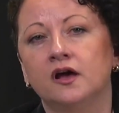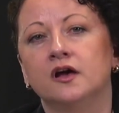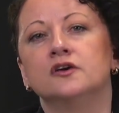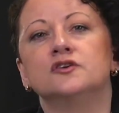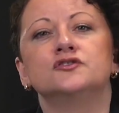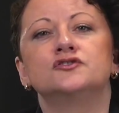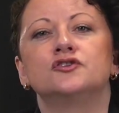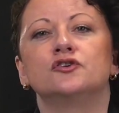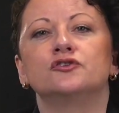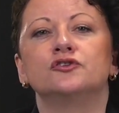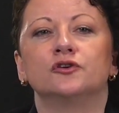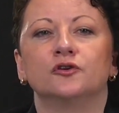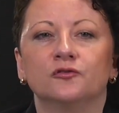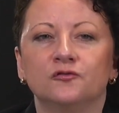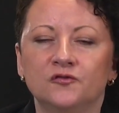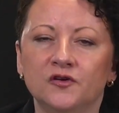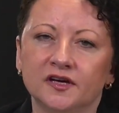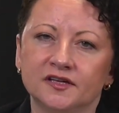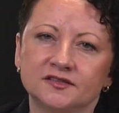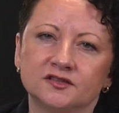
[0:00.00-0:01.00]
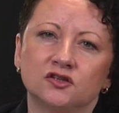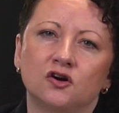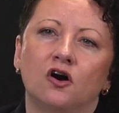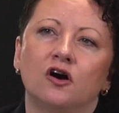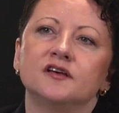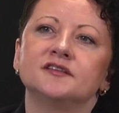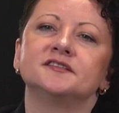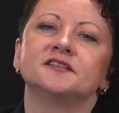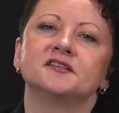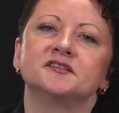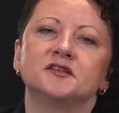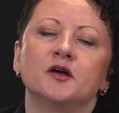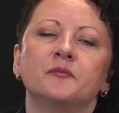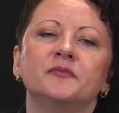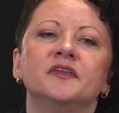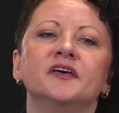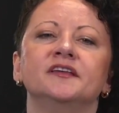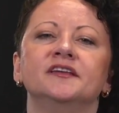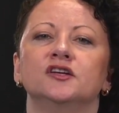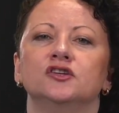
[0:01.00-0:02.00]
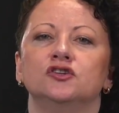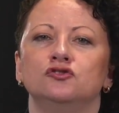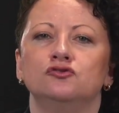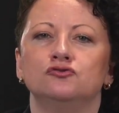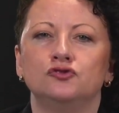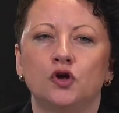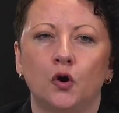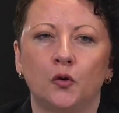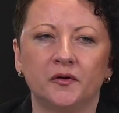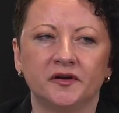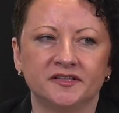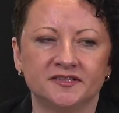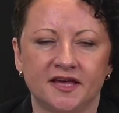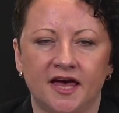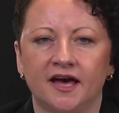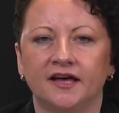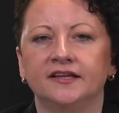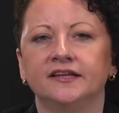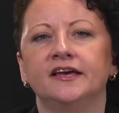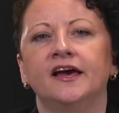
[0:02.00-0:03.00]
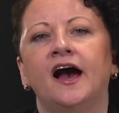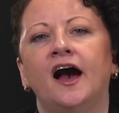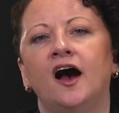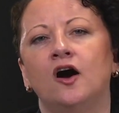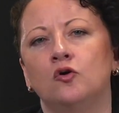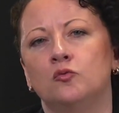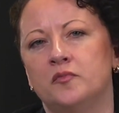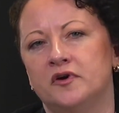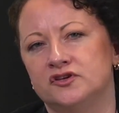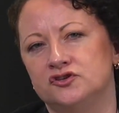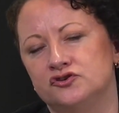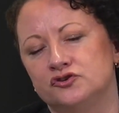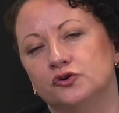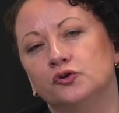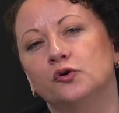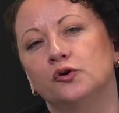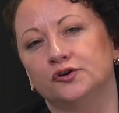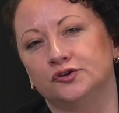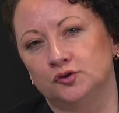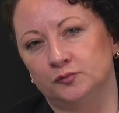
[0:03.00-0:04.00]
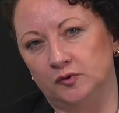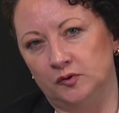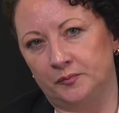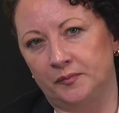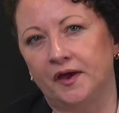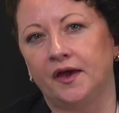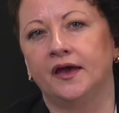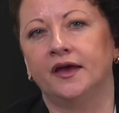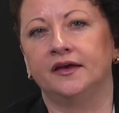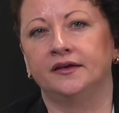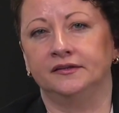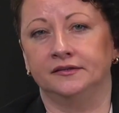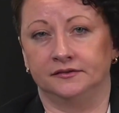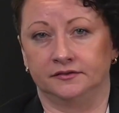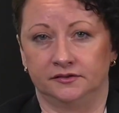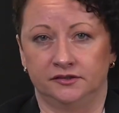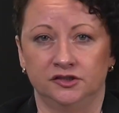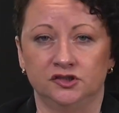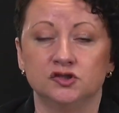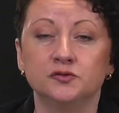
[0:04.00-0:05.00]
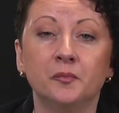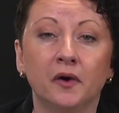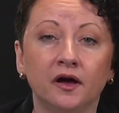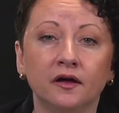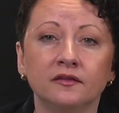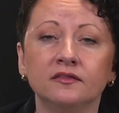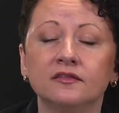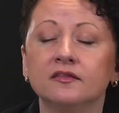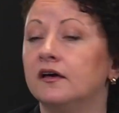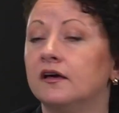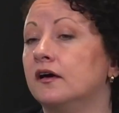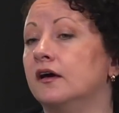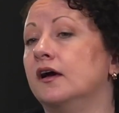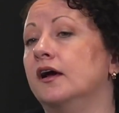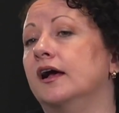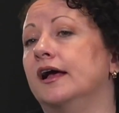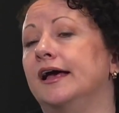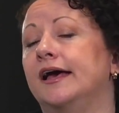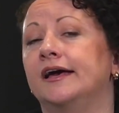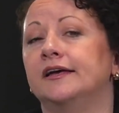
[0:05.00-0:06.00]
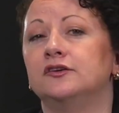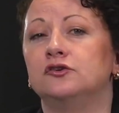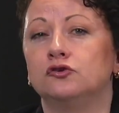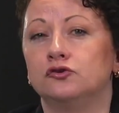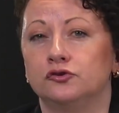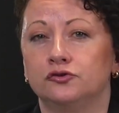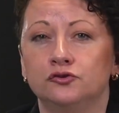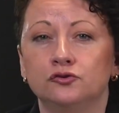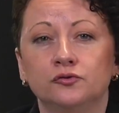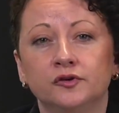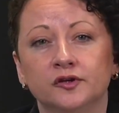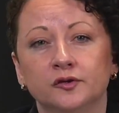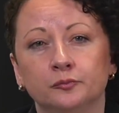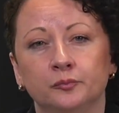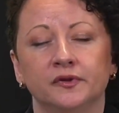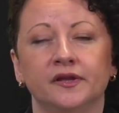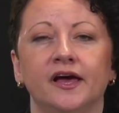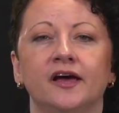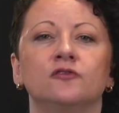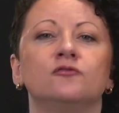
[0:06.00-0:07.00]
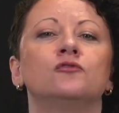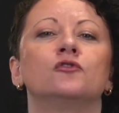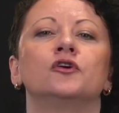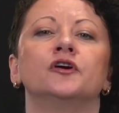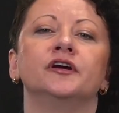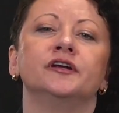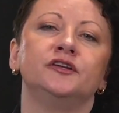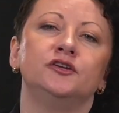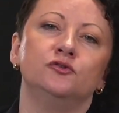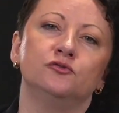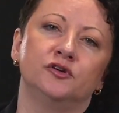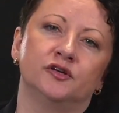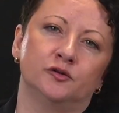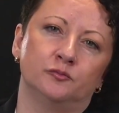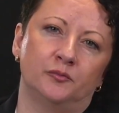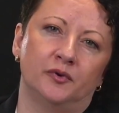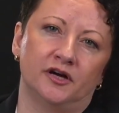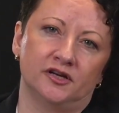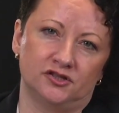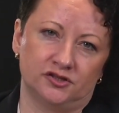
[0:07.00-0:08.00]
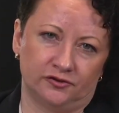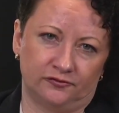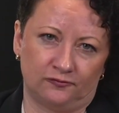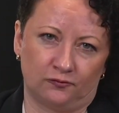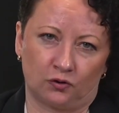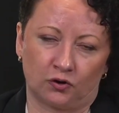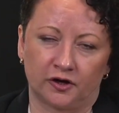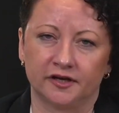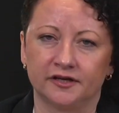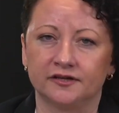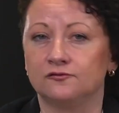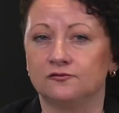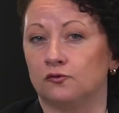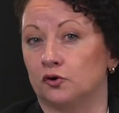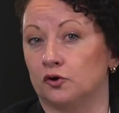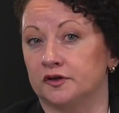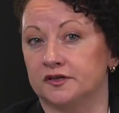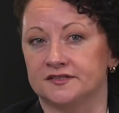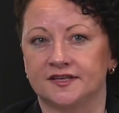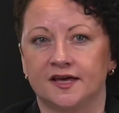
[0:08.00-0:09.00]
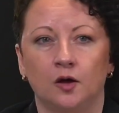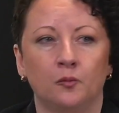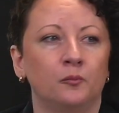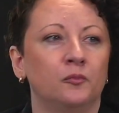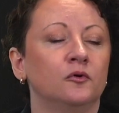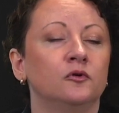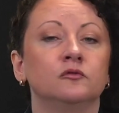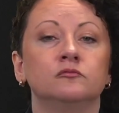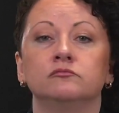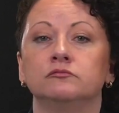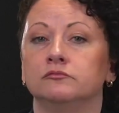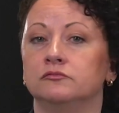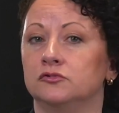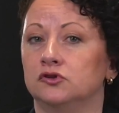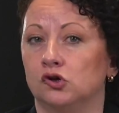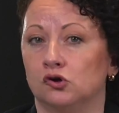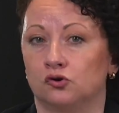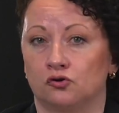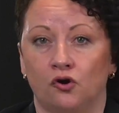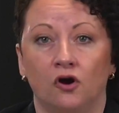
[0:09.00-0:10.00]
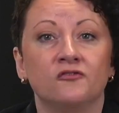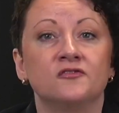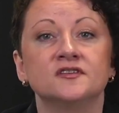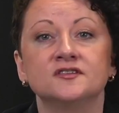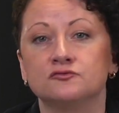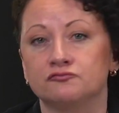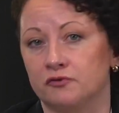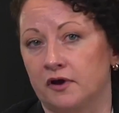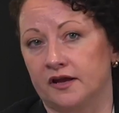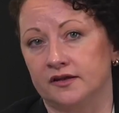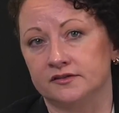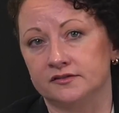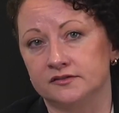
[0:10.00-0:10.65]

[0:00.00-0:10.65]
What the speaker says: So, your fixed costs are something that you know exactly how much you're going to be paying each month, and you can plan for it, you can budget for it. For example, your office rent.